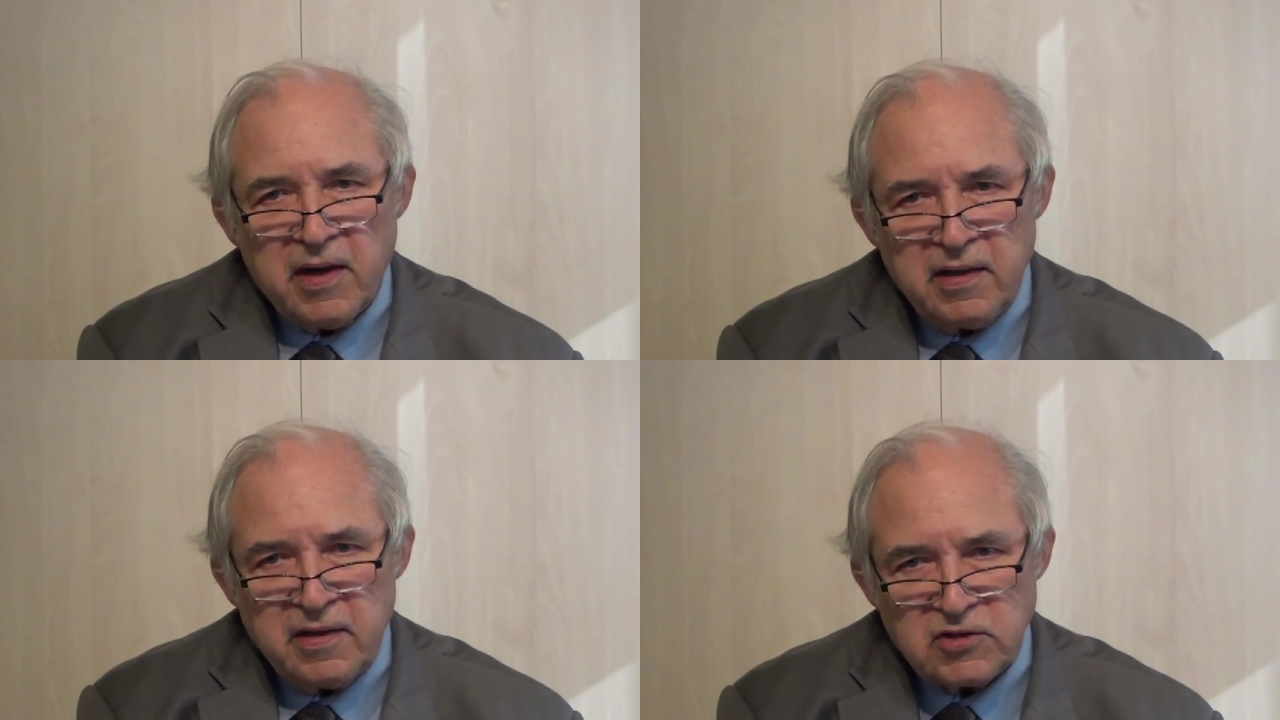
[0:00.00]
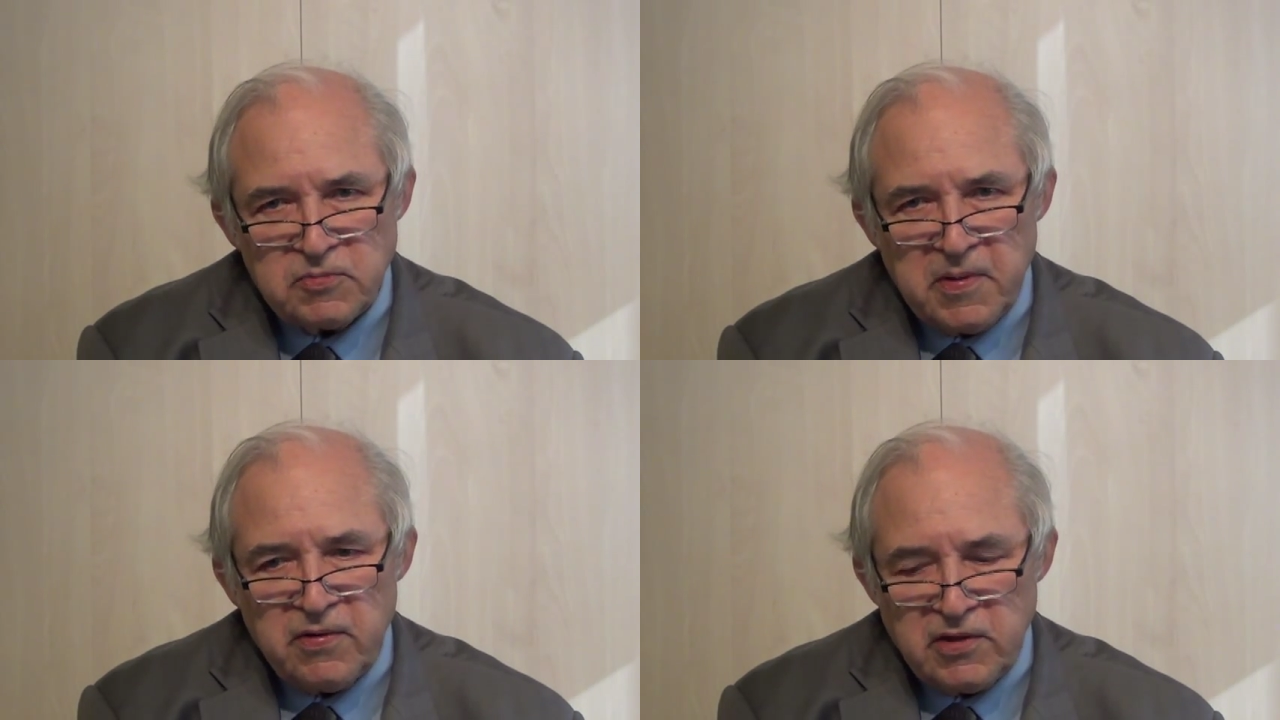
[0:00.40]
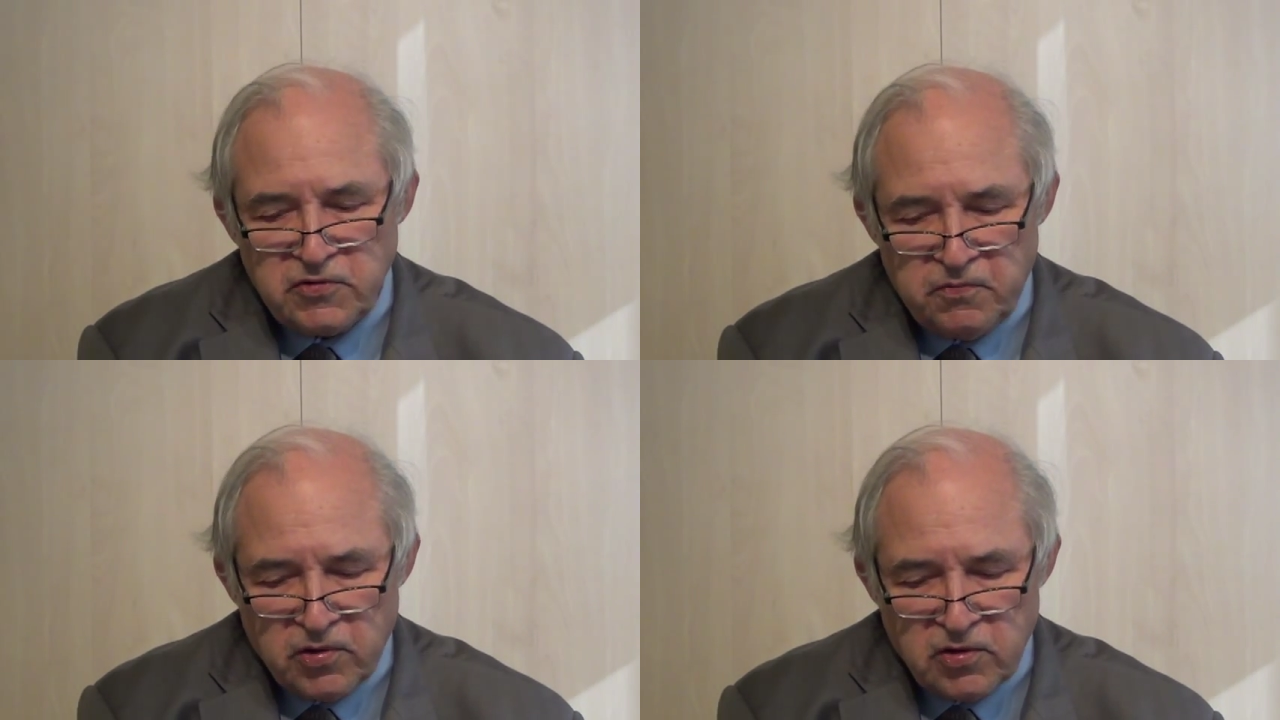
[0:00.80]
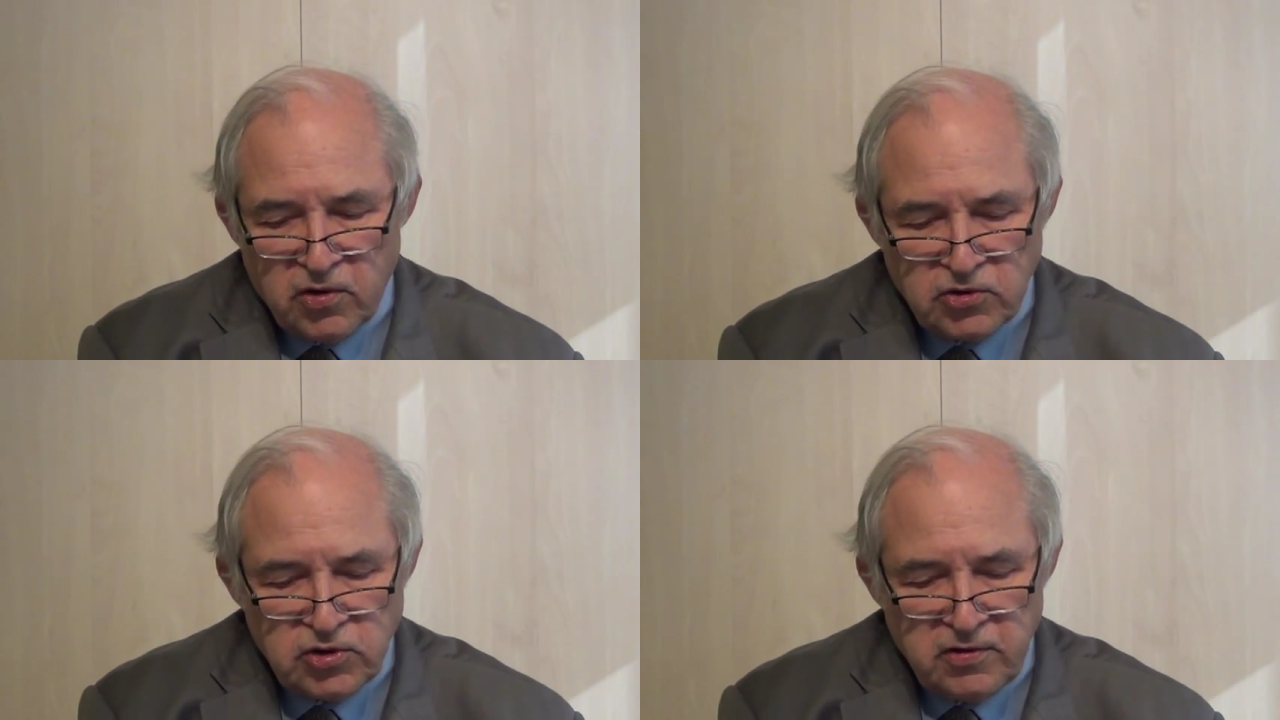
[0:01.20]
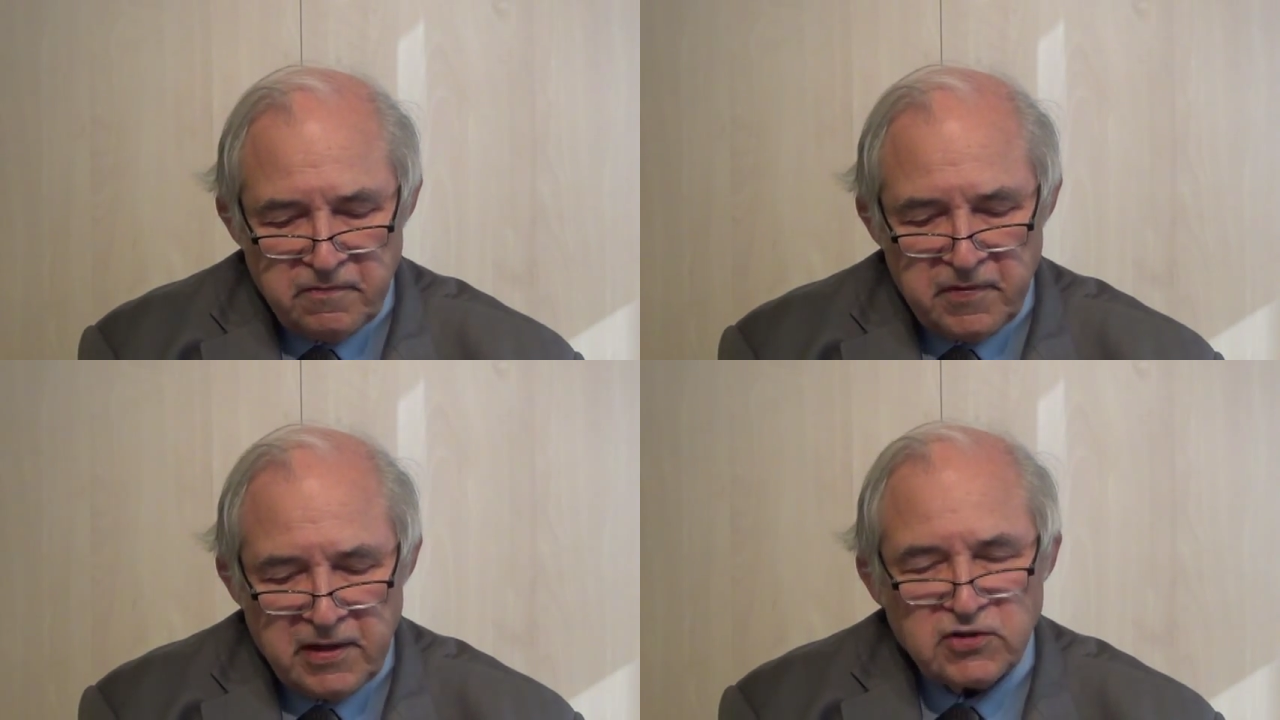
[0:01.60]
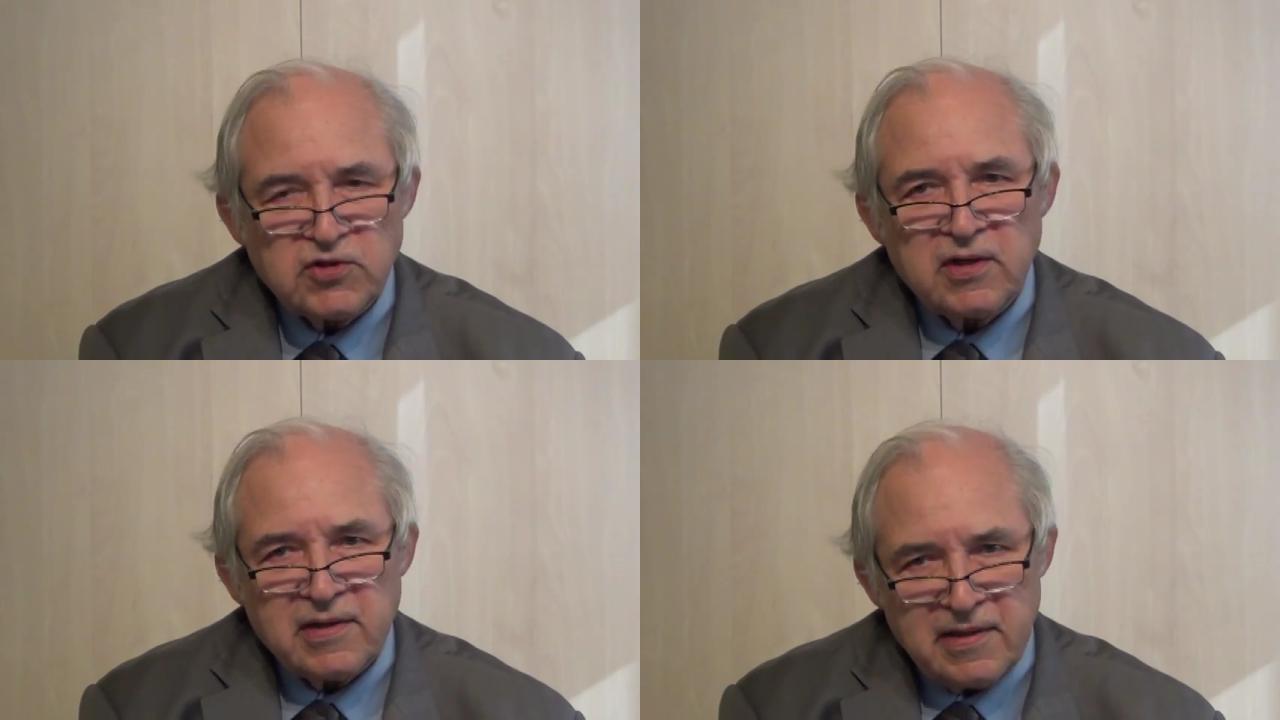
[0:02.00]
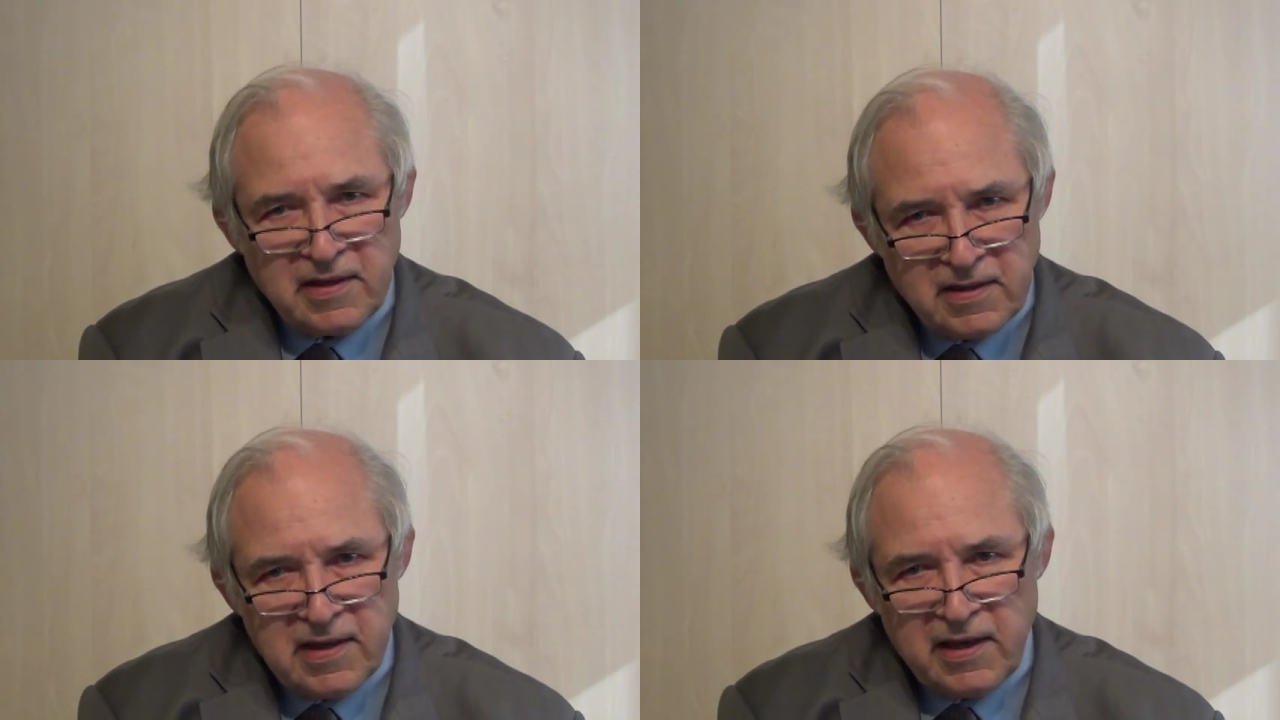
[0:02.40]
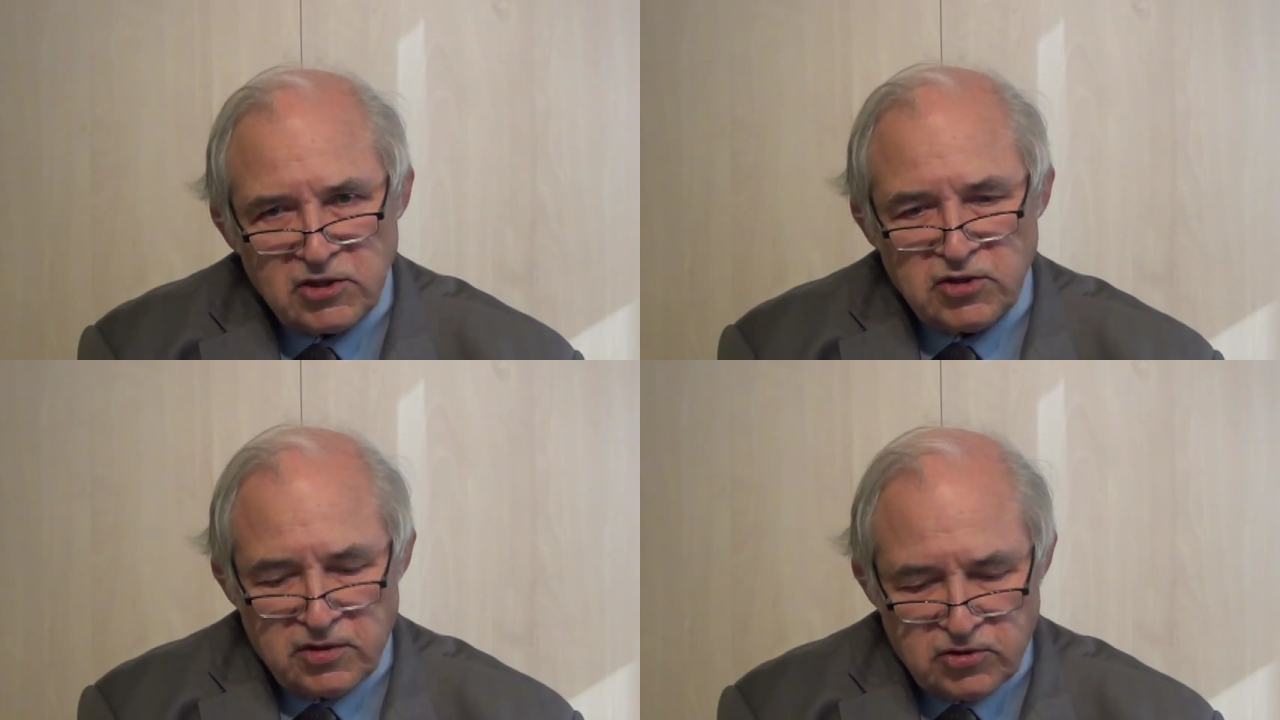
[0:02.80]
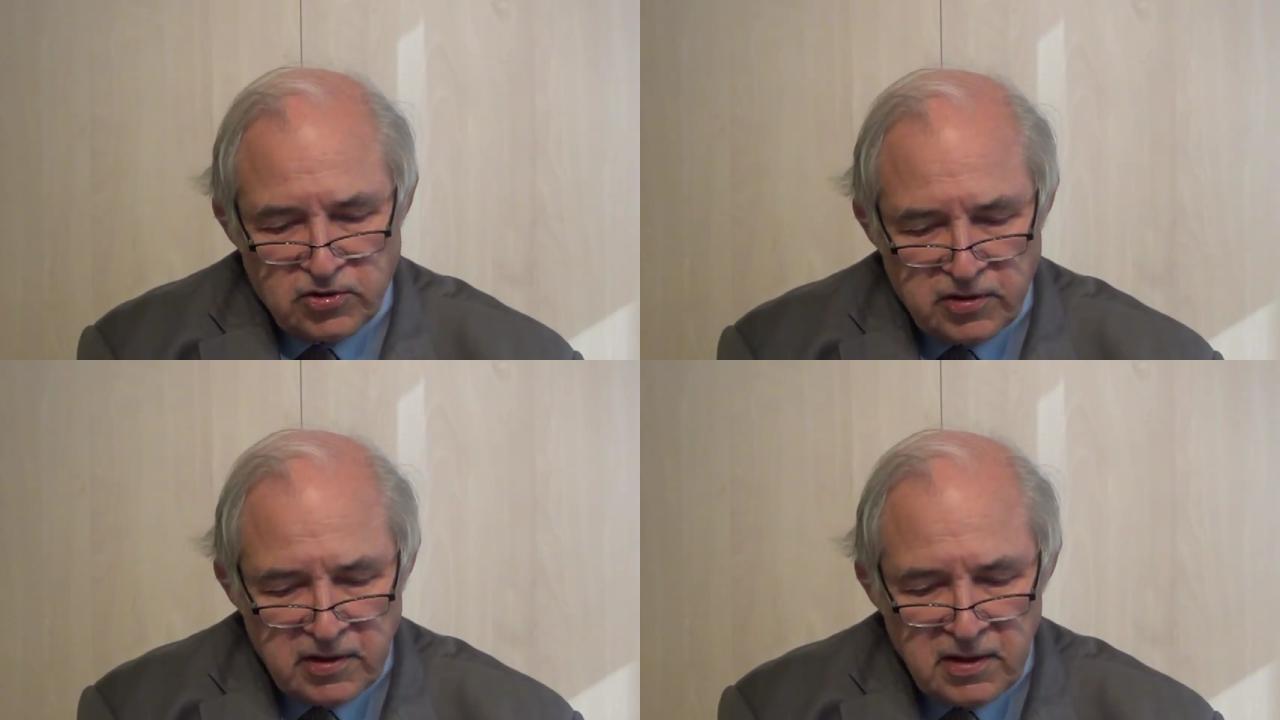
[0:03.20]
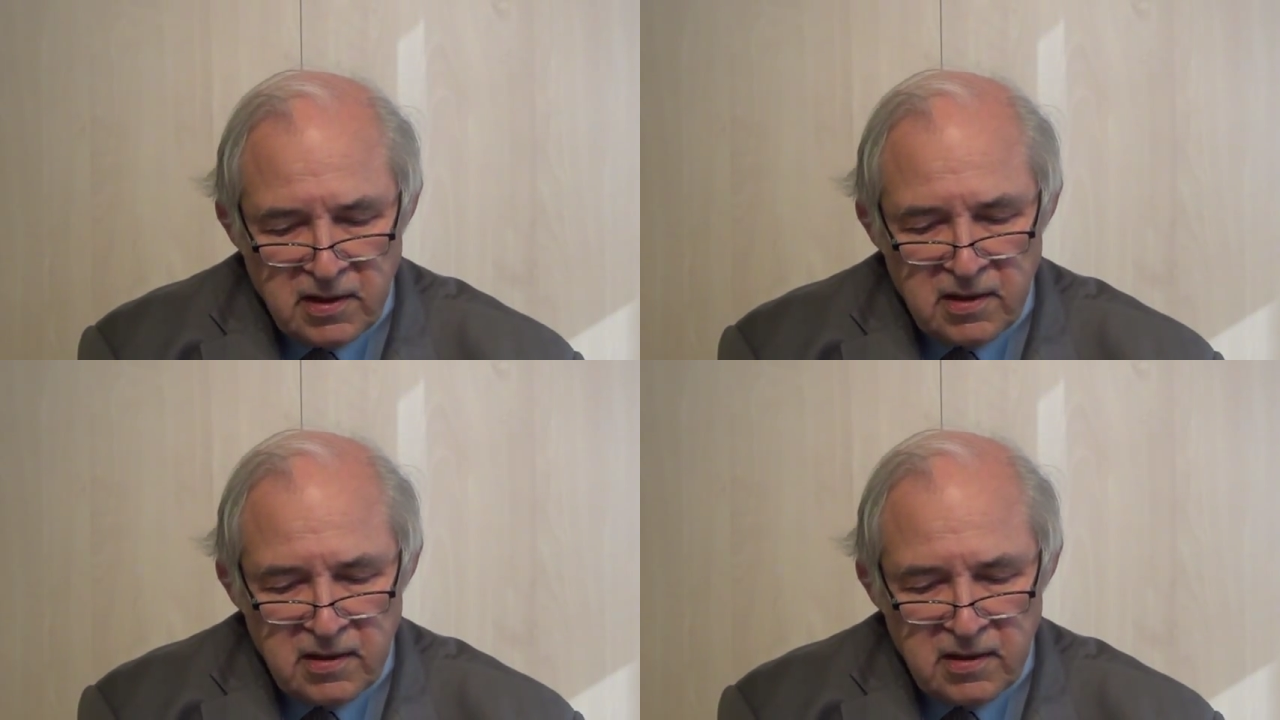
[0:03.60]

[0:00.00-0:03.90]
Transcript: by an experienced foreclosure defense litigation attorney